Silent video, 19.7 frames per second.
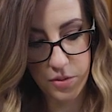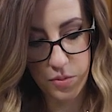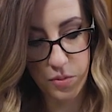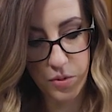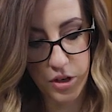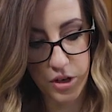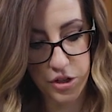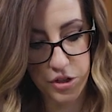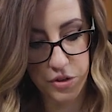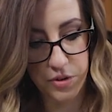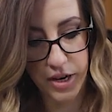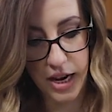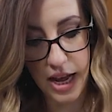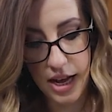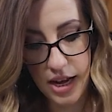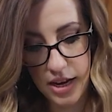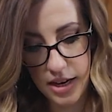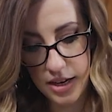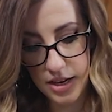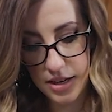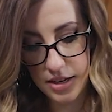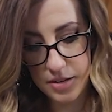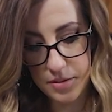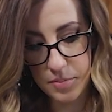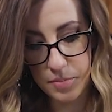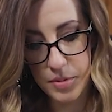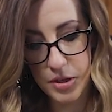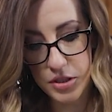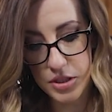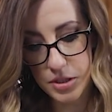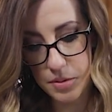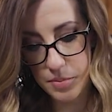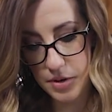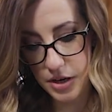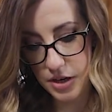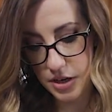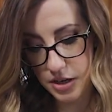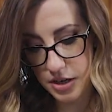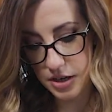We're gonna do an egg, melted
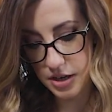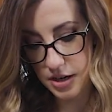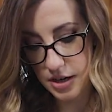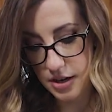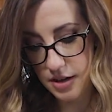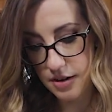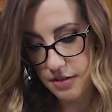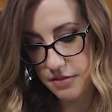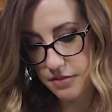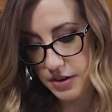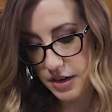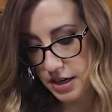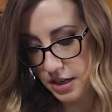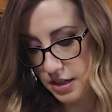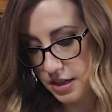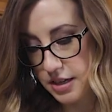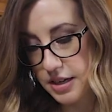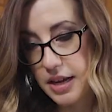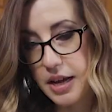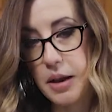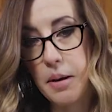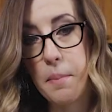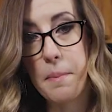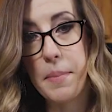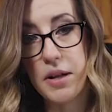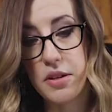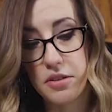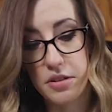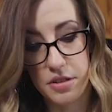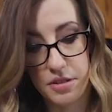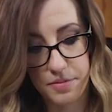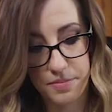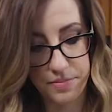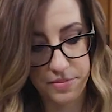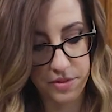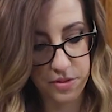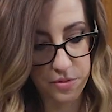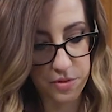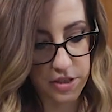butter, vanilla, and milk.
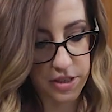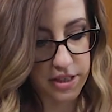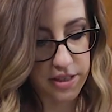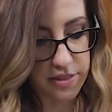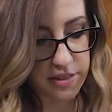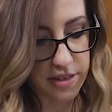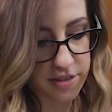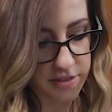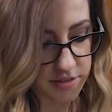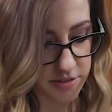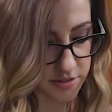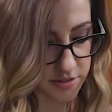We're gonna get that